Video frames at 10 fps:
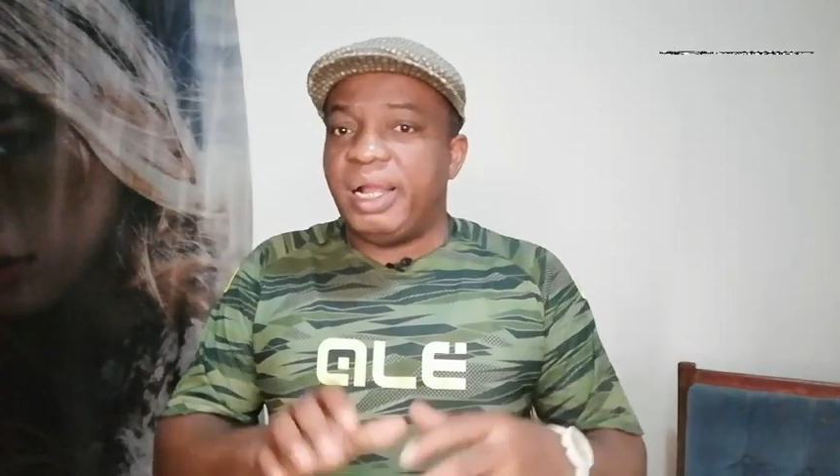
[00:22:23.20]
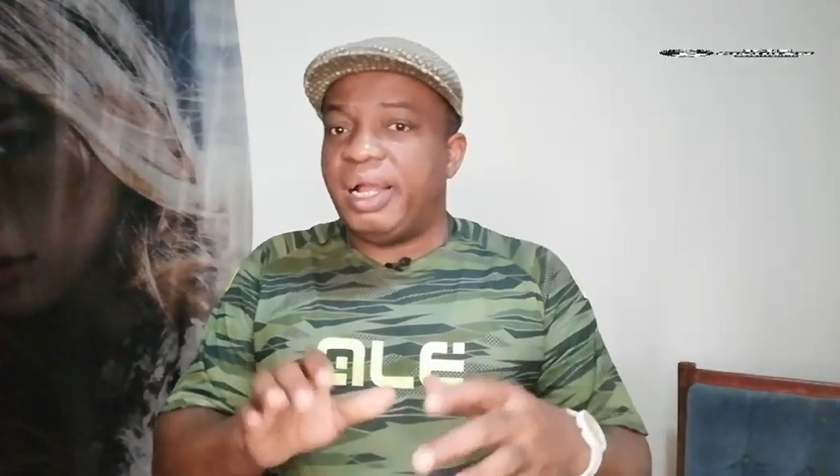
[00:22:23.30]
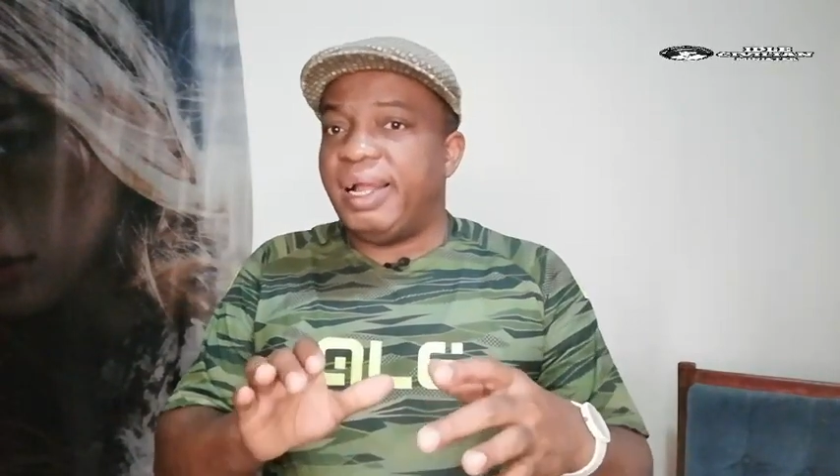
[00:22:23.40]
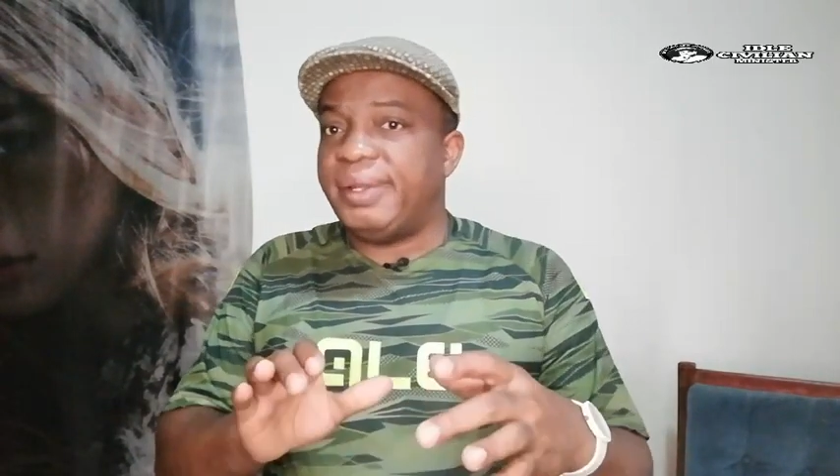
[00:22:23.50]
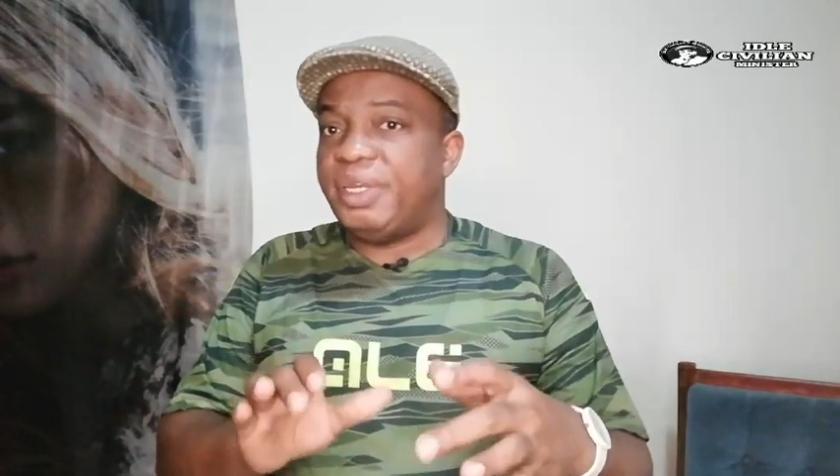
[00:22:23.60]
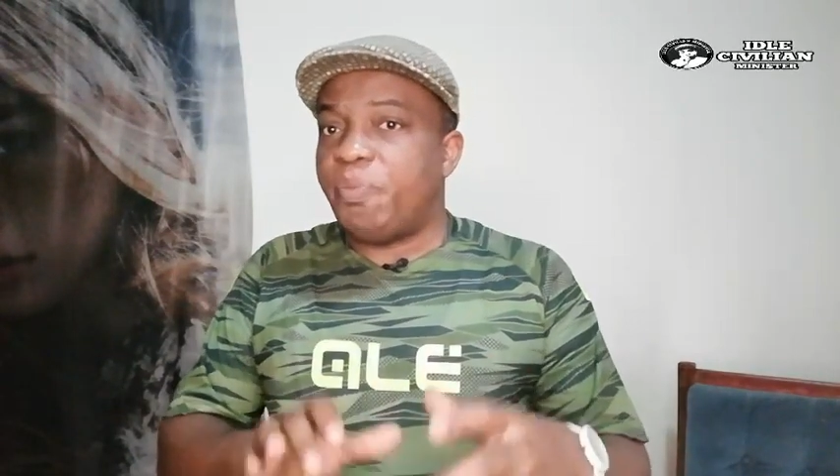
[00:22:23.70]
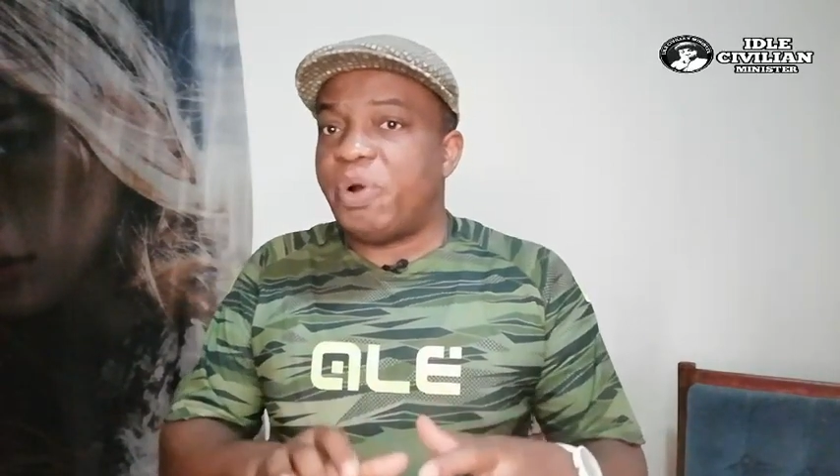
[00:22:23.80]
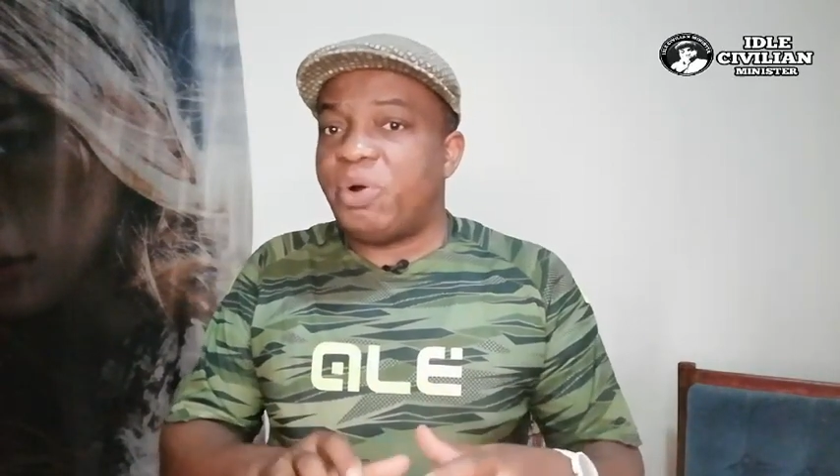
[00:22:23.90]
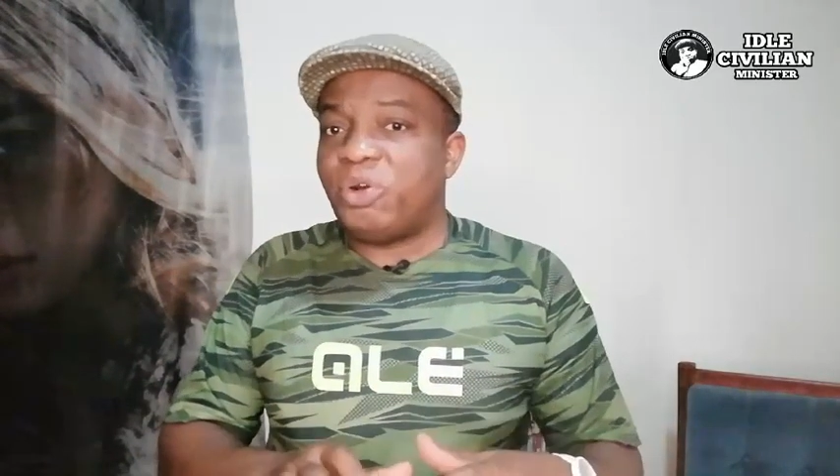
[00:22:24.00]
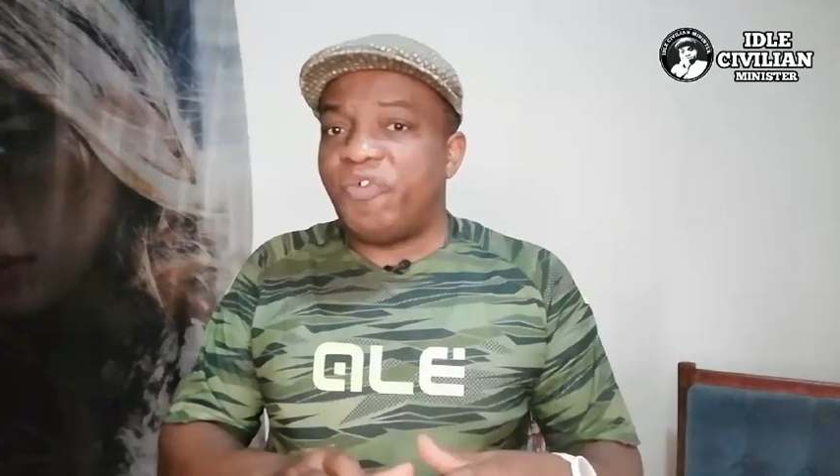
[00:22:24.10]
and the
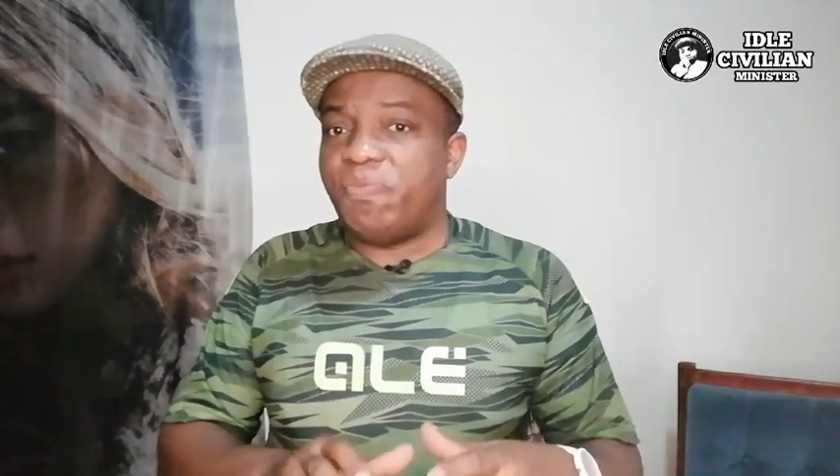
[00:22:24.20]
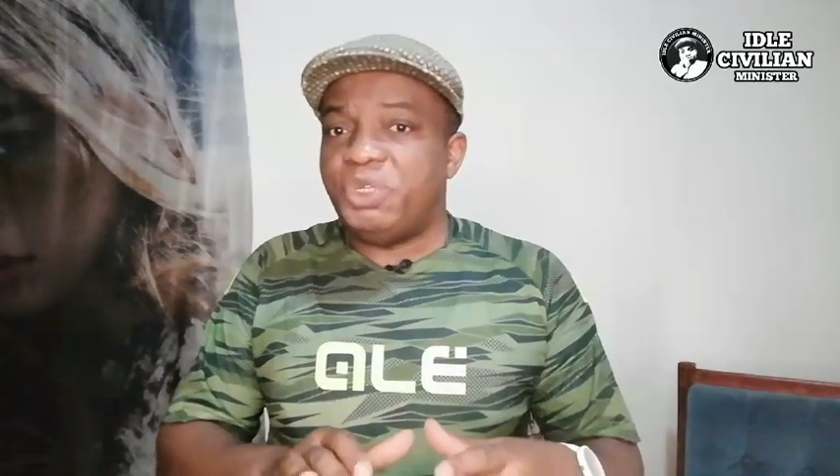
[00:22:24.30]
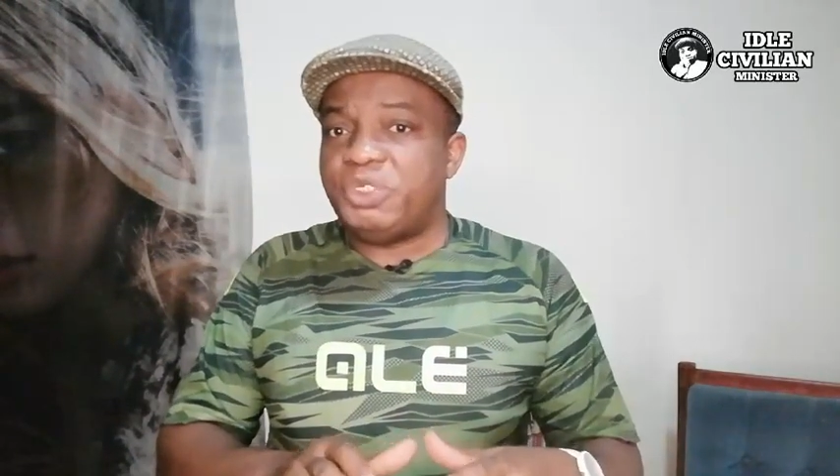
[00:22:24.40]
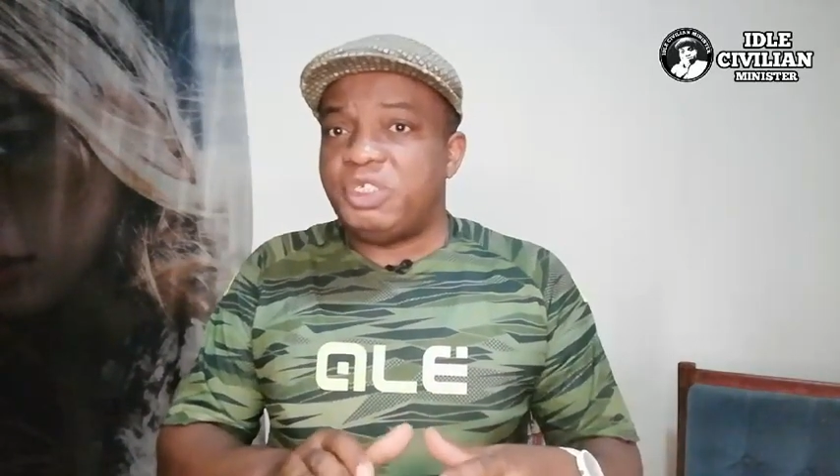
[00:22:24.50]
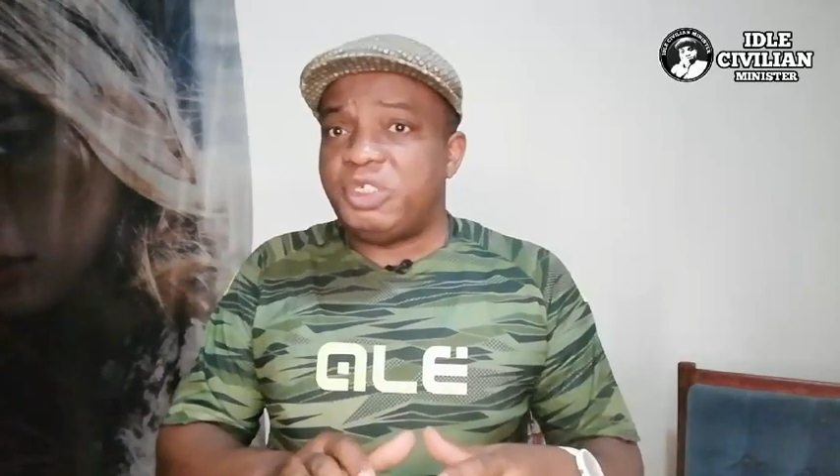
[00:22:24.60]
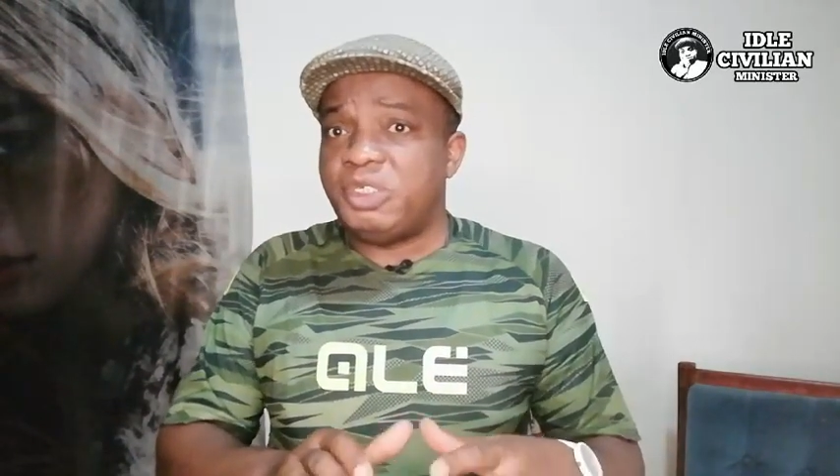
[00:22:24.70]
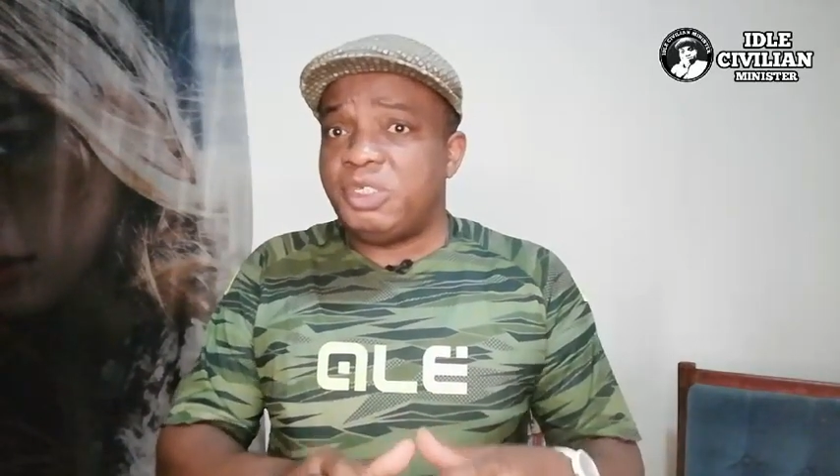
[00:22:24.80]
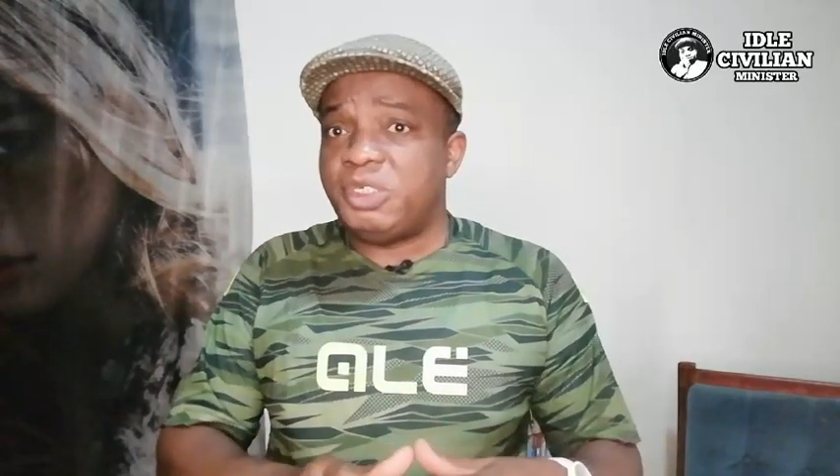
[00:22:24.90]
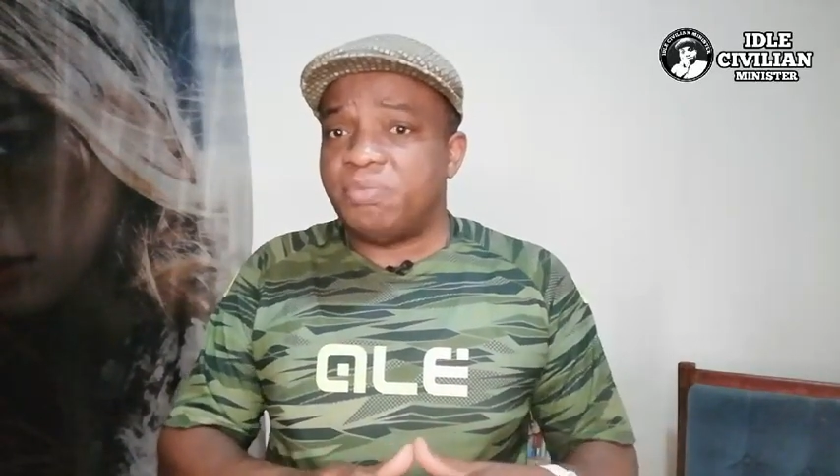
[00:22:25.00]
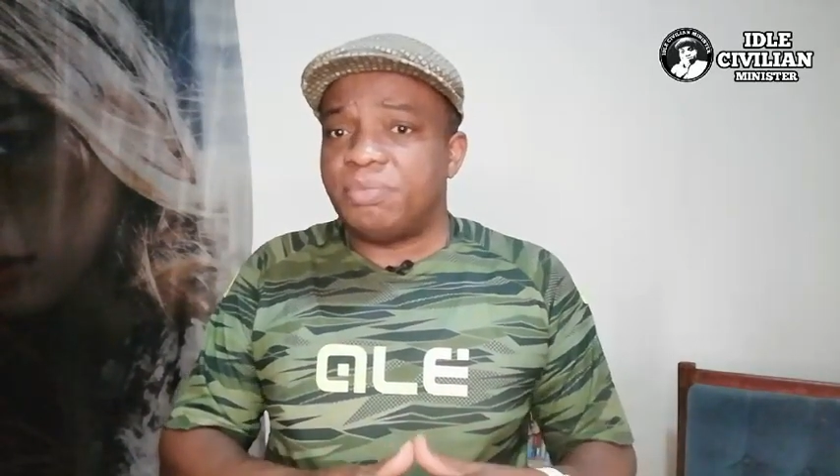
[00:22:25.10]
power of
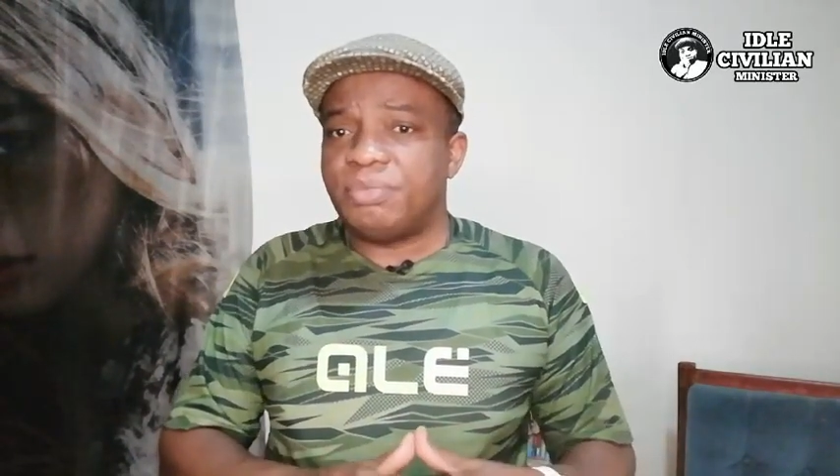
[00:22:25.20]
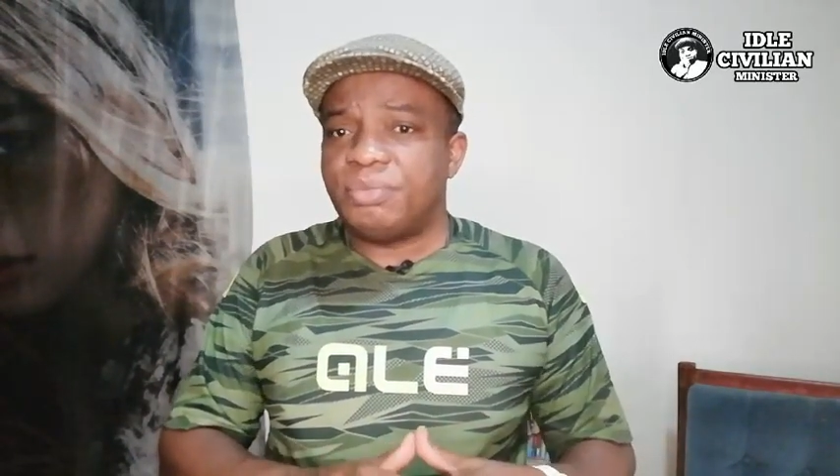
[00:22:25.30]
mysticism.